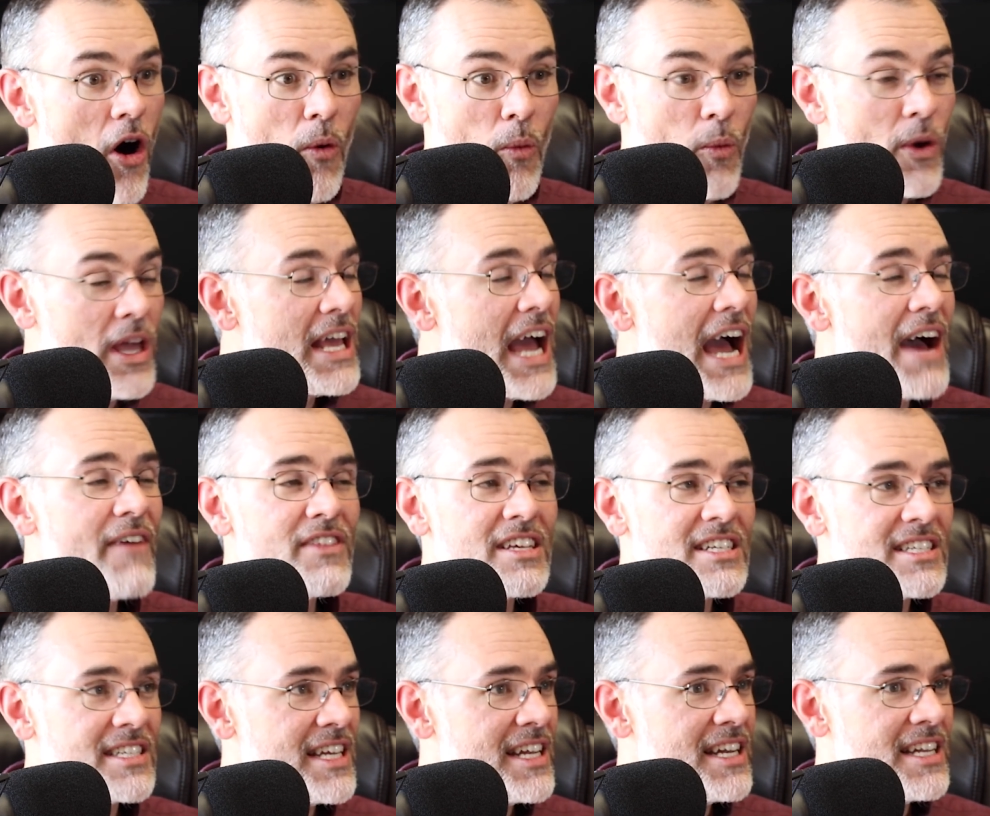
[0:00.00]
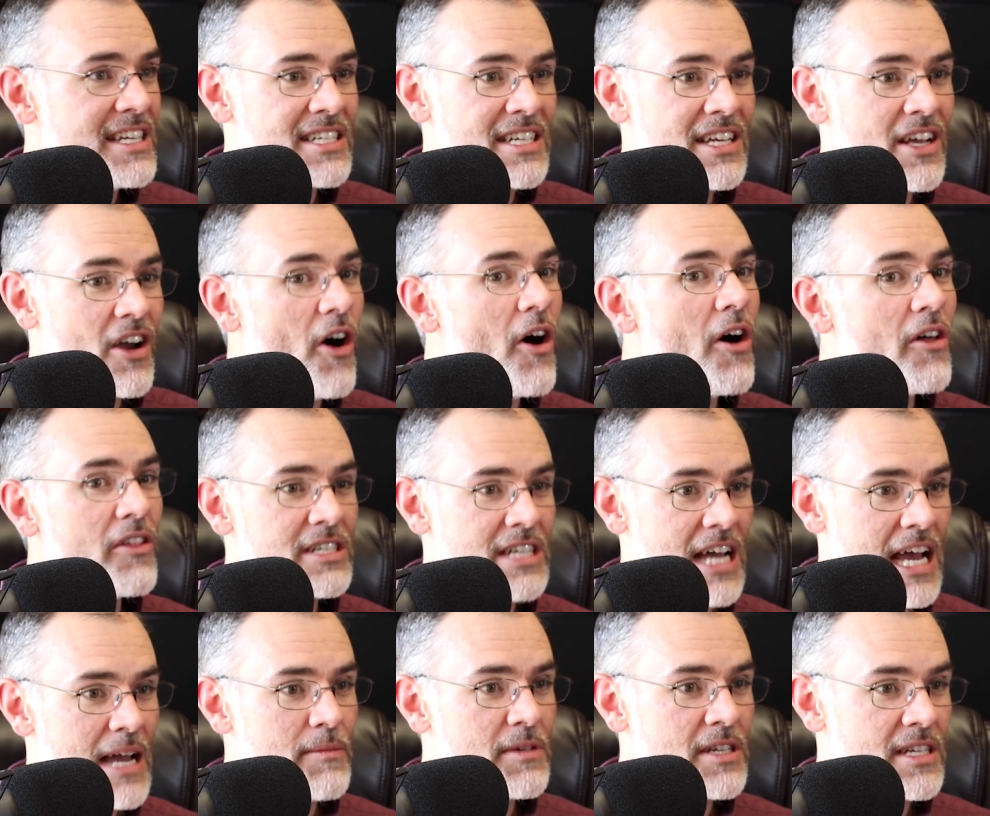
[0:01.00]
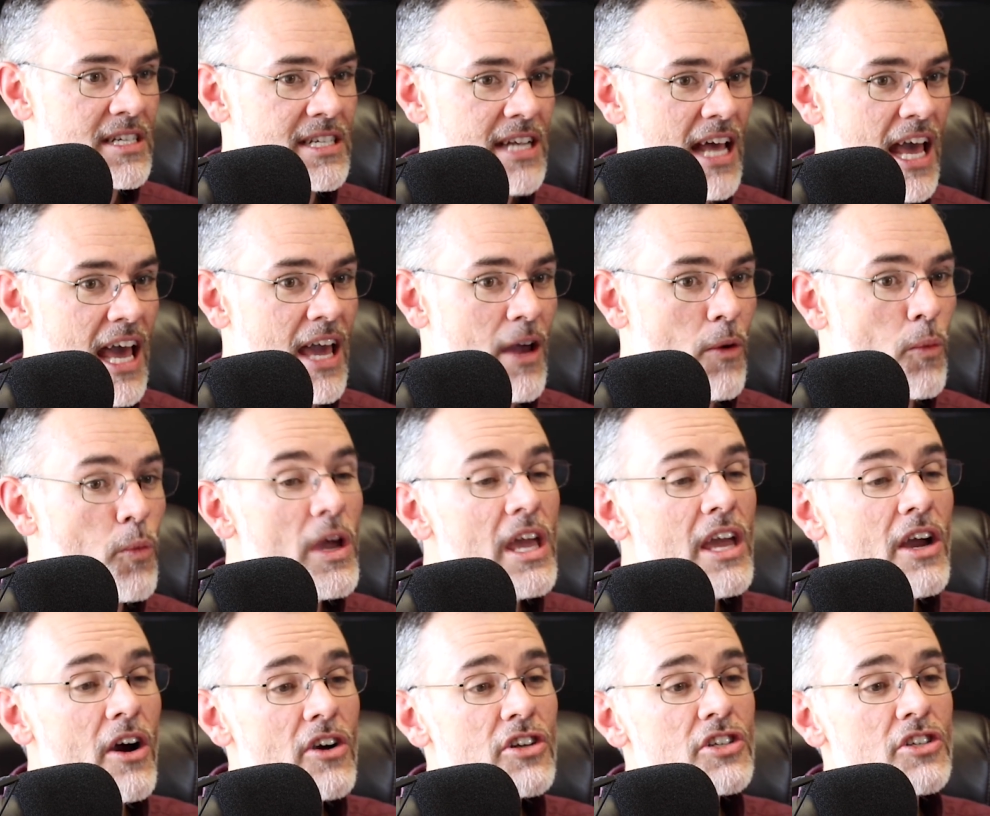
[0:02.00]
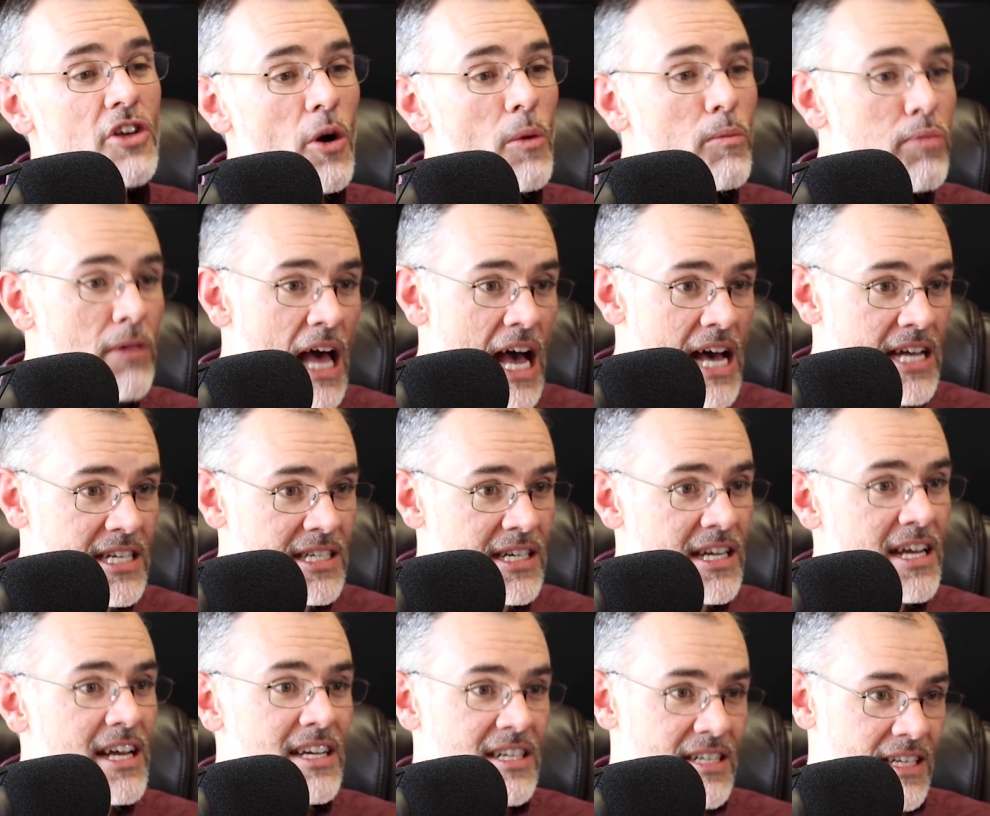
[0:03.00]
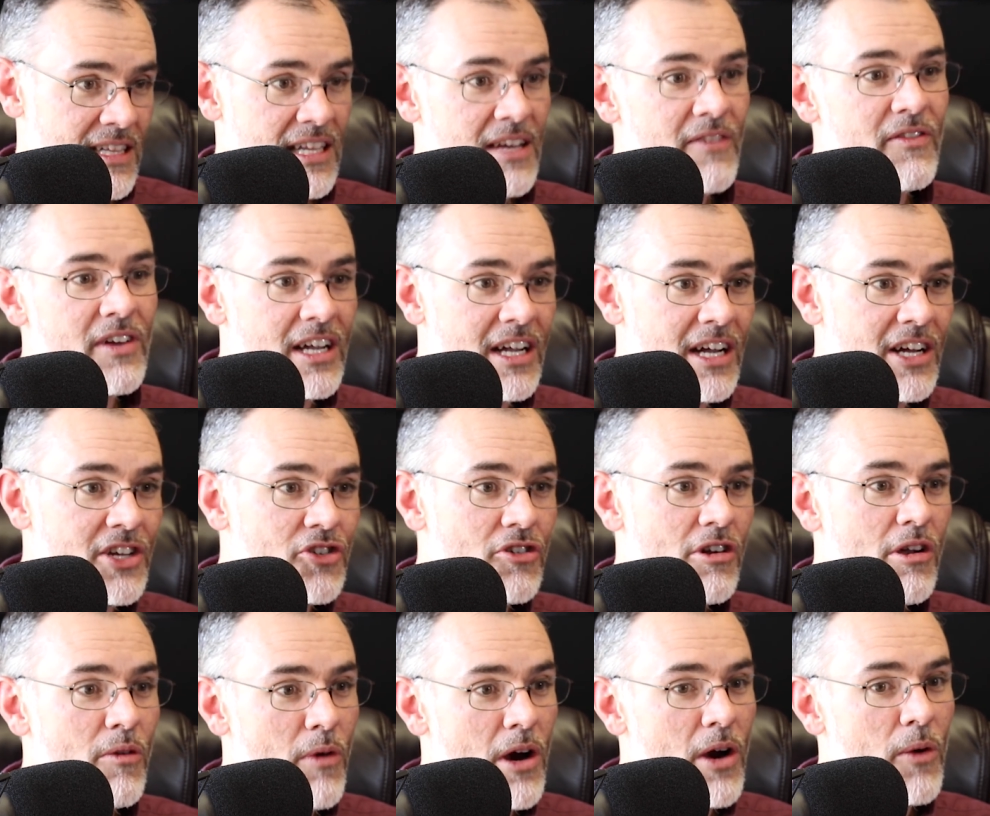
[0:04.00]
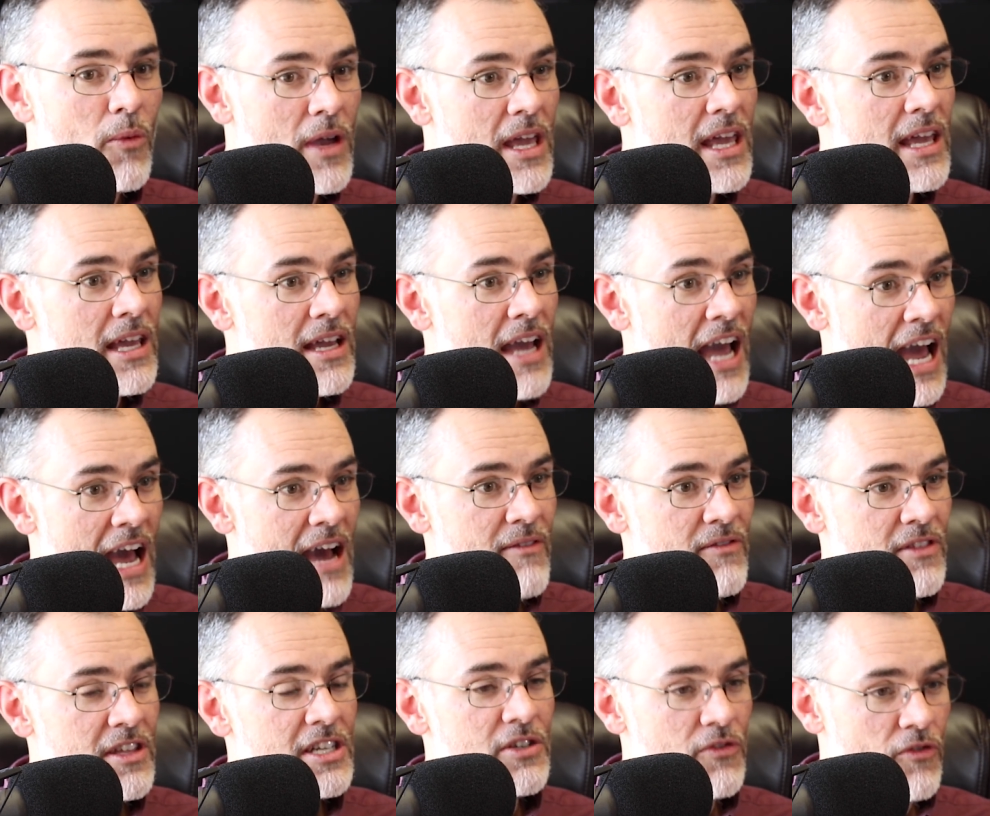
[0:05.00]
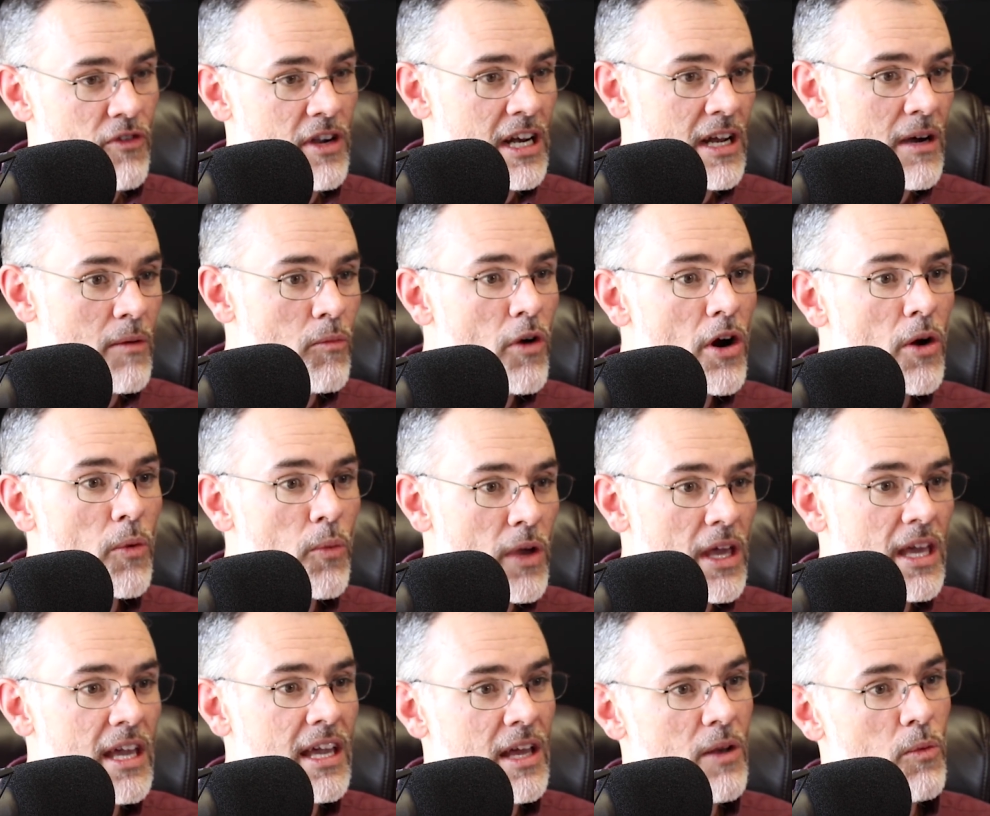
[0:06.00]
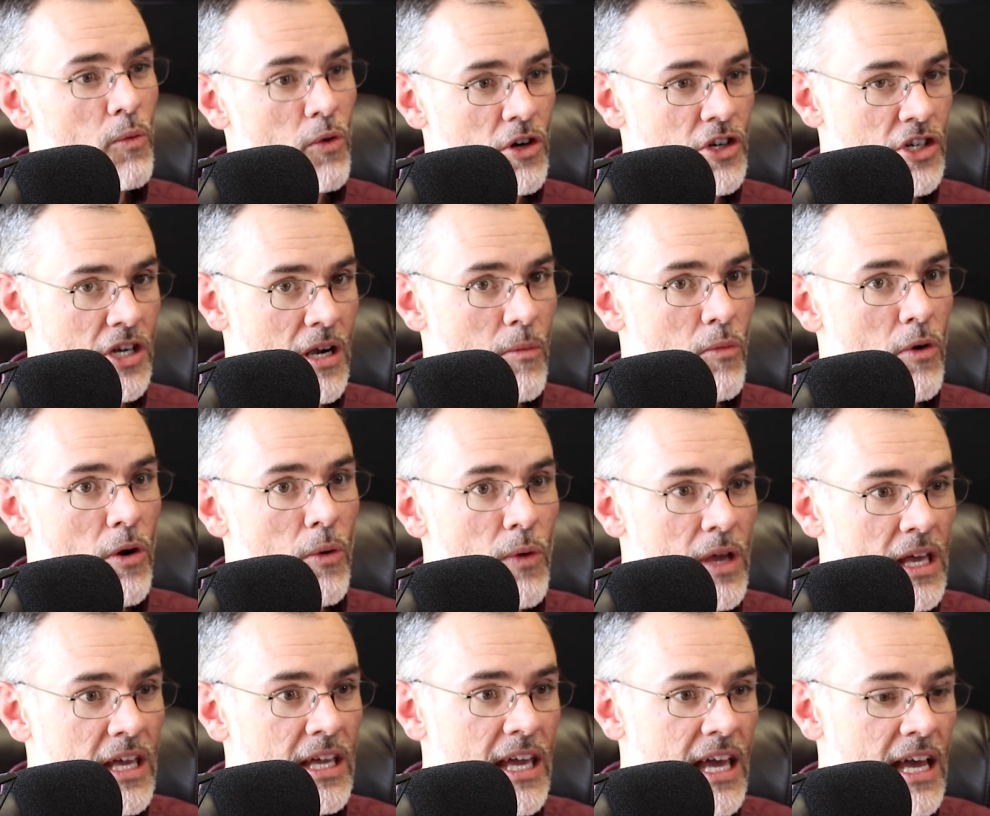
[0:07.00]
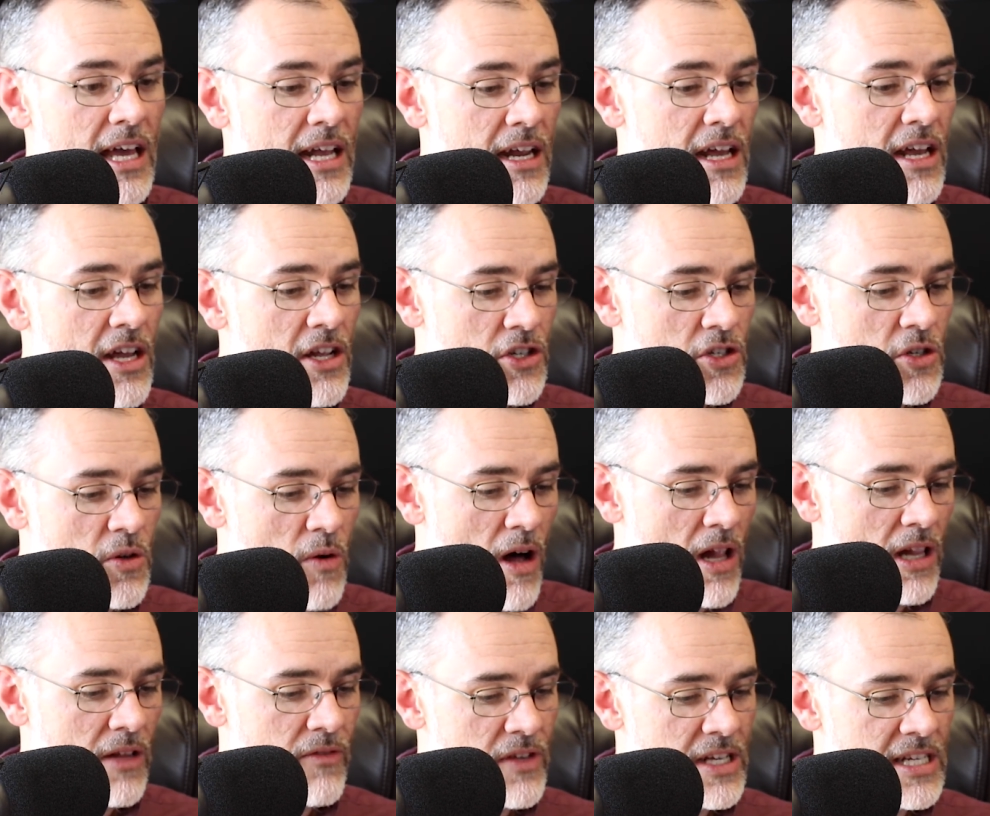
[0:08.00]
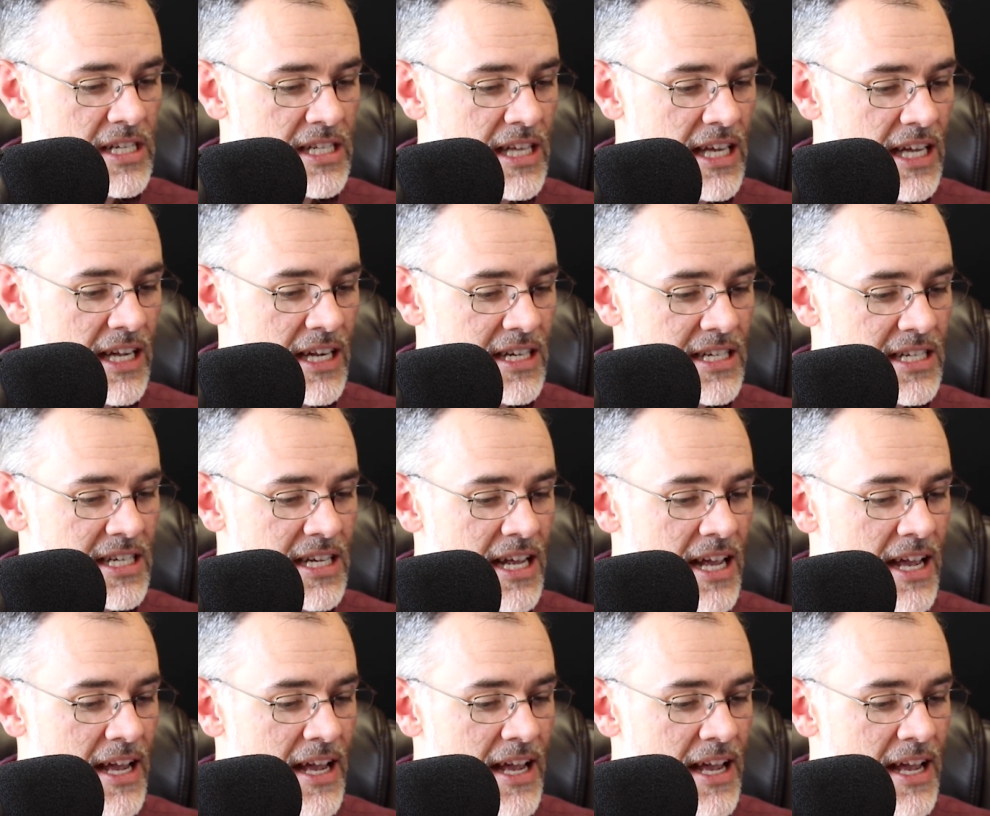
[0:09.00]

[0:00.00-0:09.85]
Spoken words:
We have this tendency all the time to say we are so blessed to live in a country where we have this freedom, where we can worship, where we can do all of these things.